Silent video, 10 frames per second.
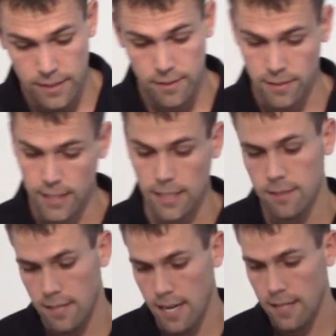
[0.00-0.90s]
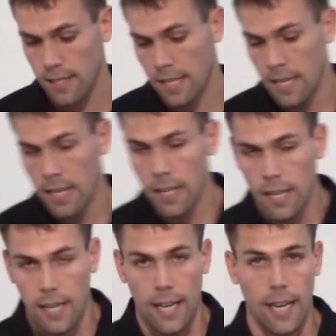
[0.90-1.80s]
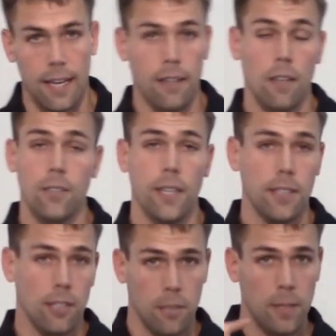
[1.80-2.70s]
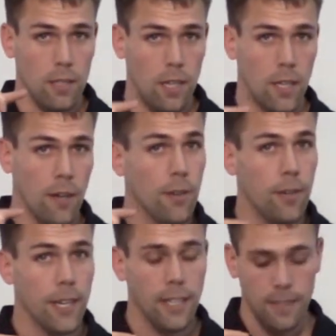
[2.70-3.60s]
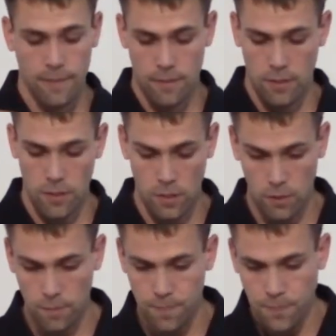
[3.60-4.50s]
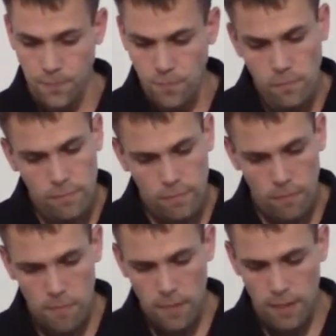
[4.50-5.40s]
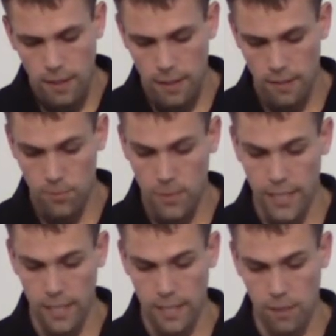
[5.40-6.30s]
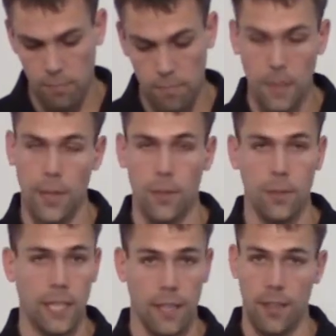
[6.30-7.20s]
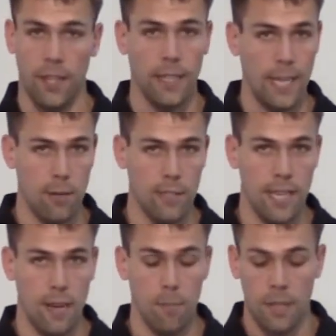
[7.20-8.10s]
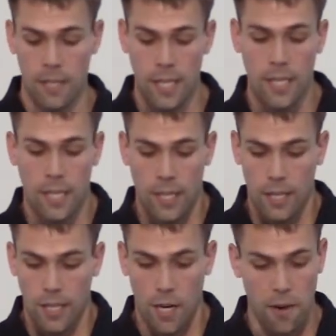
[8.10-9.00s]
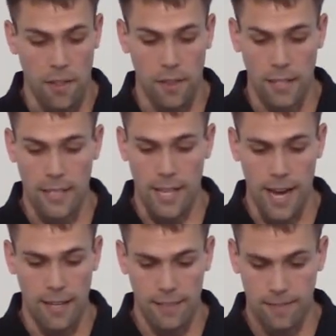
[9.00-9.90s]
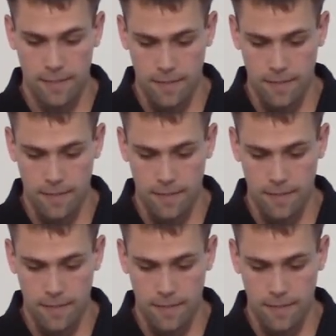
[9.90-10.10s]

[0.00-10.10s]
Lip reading: this sink does not, and it also has a little bit longer threading, so it's really going to help get through like a thicker countertop or anything like that.